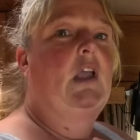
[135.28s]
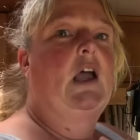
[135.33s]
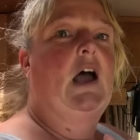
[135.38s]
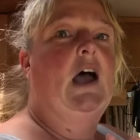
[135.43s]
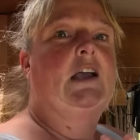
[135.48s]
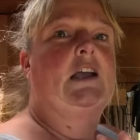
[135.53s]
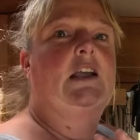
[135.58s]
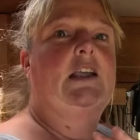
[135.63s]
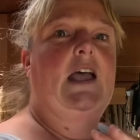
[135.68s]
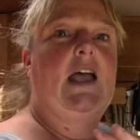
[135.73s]

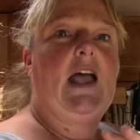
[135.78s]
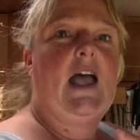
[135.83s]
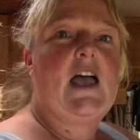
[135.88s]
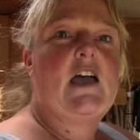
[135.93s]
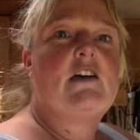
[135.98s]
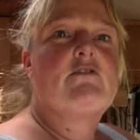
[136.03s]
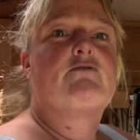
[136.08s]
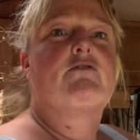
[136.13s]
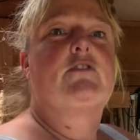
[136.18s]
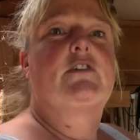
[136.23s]
I can get
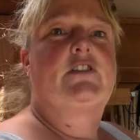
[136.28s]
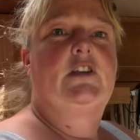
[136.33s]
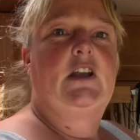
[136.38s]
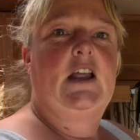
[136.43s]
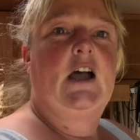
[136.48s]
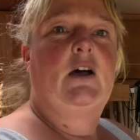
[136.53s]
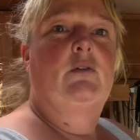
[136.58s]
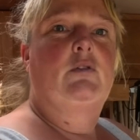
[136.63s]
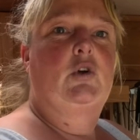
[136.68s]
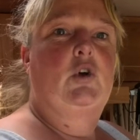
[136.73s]
everything
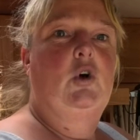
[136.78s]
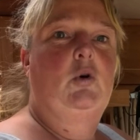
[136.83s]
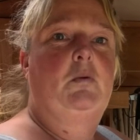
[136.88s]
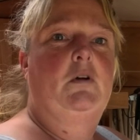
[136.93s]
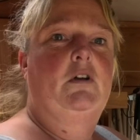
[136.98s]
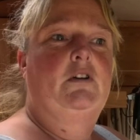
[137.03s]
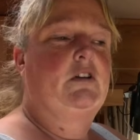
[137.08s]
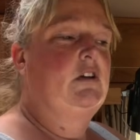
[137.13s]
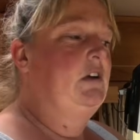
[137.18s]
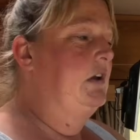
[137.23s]
out the
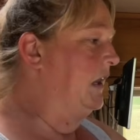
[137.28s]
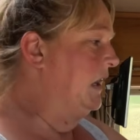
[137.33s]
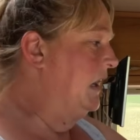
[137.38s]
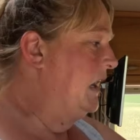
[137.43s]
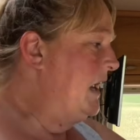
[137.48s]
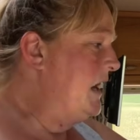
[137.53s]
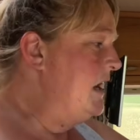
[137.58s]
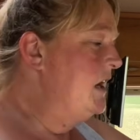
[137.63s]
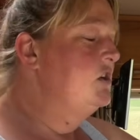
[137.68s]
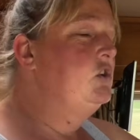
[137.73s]
cupboard,
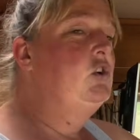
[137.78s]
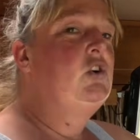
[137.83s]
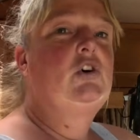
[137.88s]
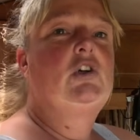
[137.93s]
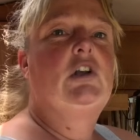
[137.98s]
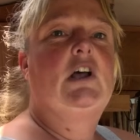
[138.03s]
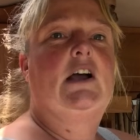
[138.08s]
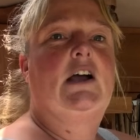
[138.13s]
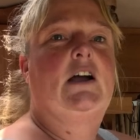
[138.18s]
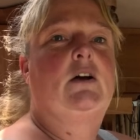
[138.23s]
lay it
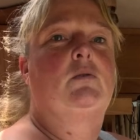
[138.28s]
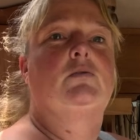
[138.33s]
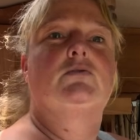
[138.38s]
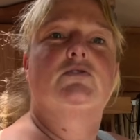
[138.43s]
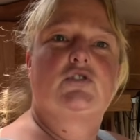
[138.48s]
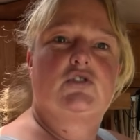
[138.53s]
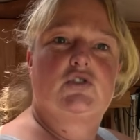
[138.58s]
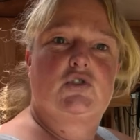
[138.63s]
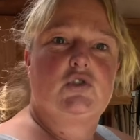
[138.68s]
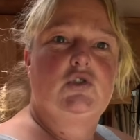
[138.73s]
all out,
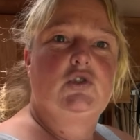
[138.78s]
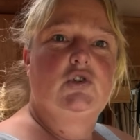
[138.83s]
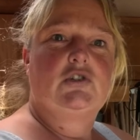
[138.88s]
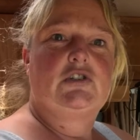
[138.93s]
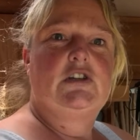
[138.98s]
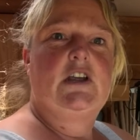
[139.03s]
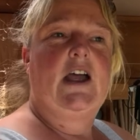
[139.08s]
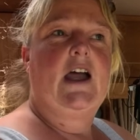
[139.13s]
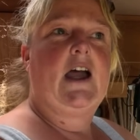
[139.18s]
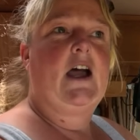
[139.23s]

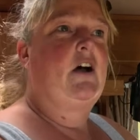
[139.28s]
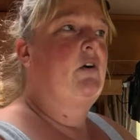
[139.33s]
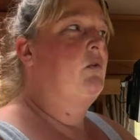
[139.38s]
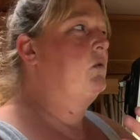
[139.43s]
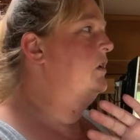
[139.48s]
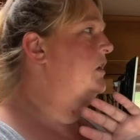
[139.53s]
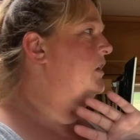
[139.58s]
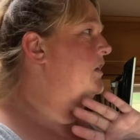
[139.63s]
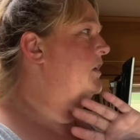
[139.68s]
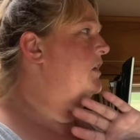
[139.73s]
sort it out,